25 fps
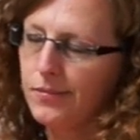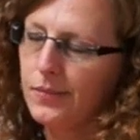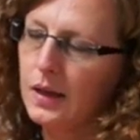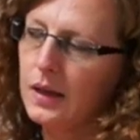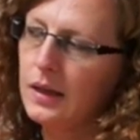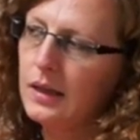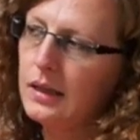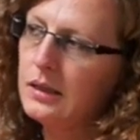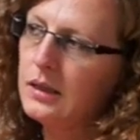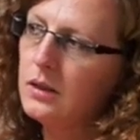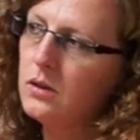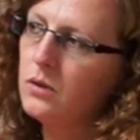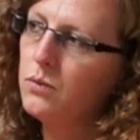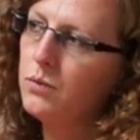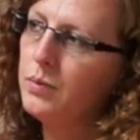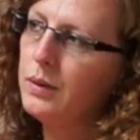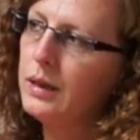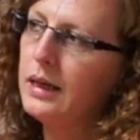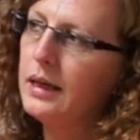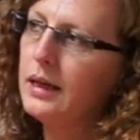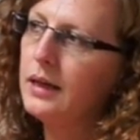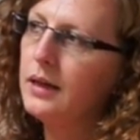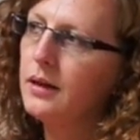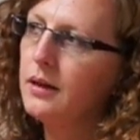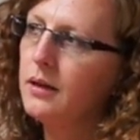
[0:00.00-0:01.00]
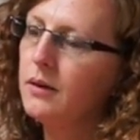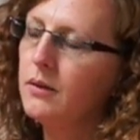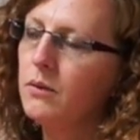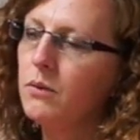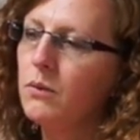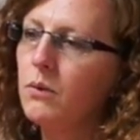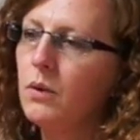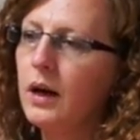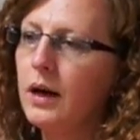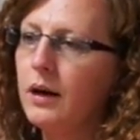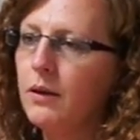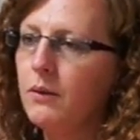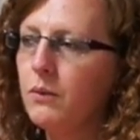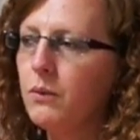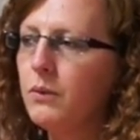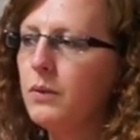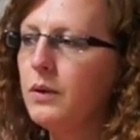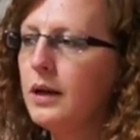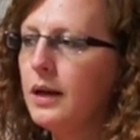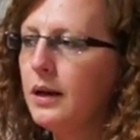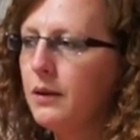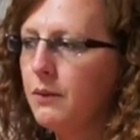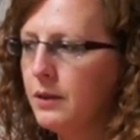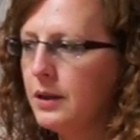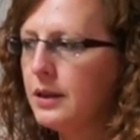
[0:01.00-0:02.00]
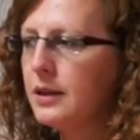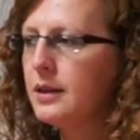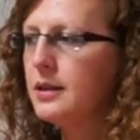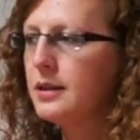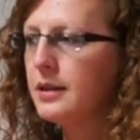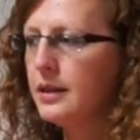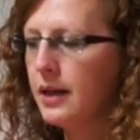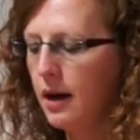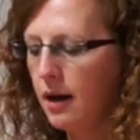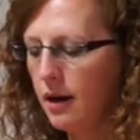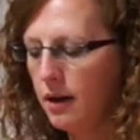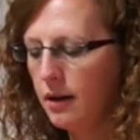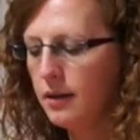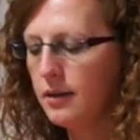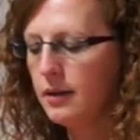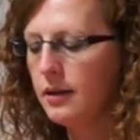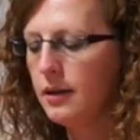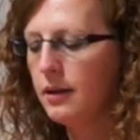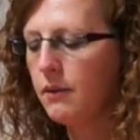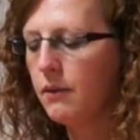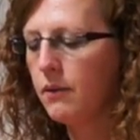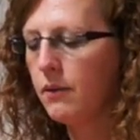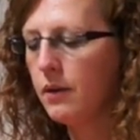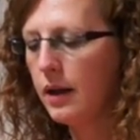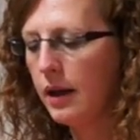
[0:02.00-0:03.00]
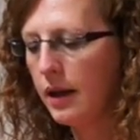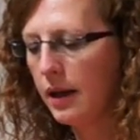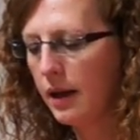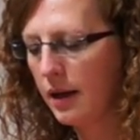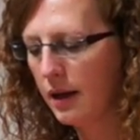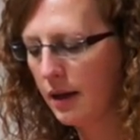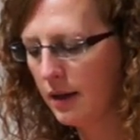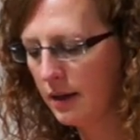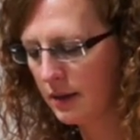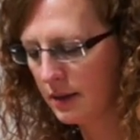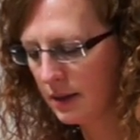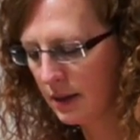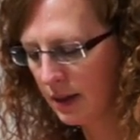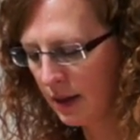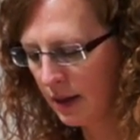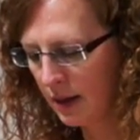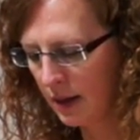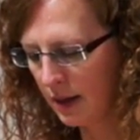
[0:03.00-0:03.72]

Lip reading: this would be what we would sell. And